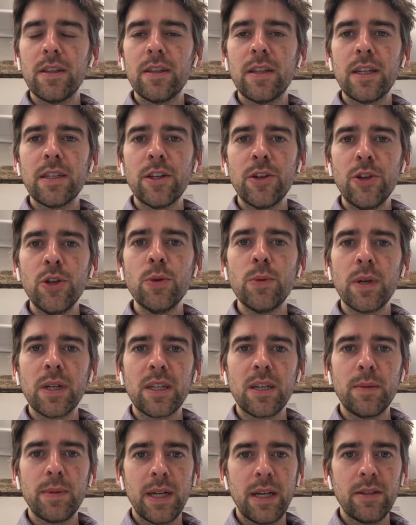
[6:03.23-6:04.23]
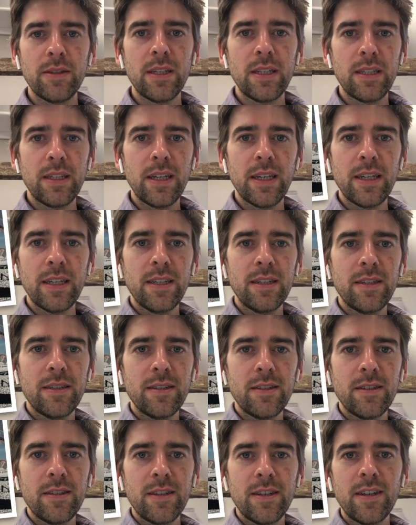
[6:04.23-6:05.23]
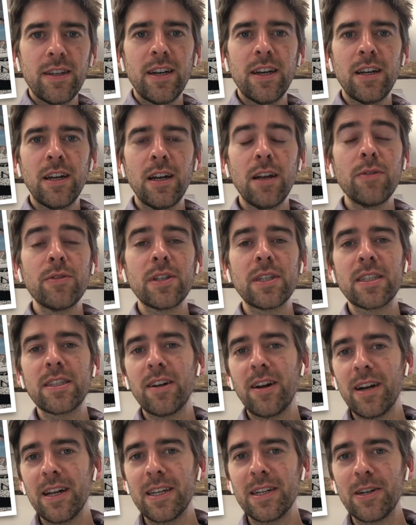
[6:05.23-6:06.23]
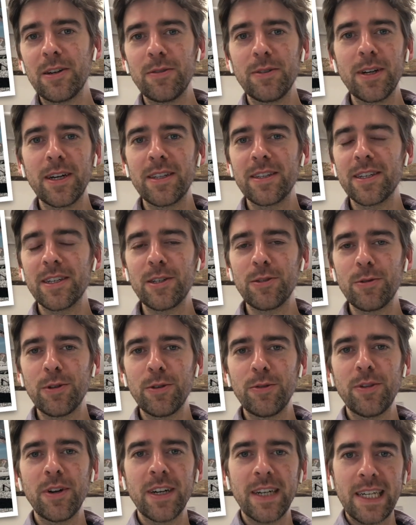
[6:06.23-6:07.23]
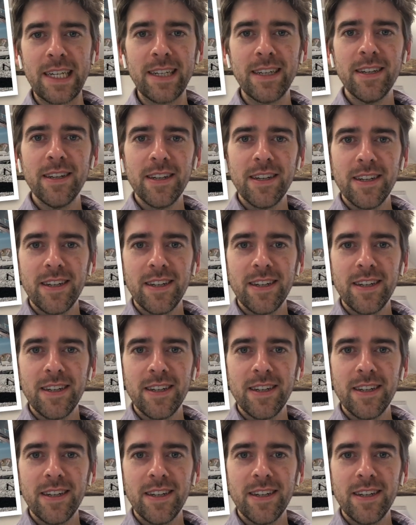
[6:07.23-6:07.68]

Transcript: there's a new one coming out this year, and I love the styling of it. I think it's really funky.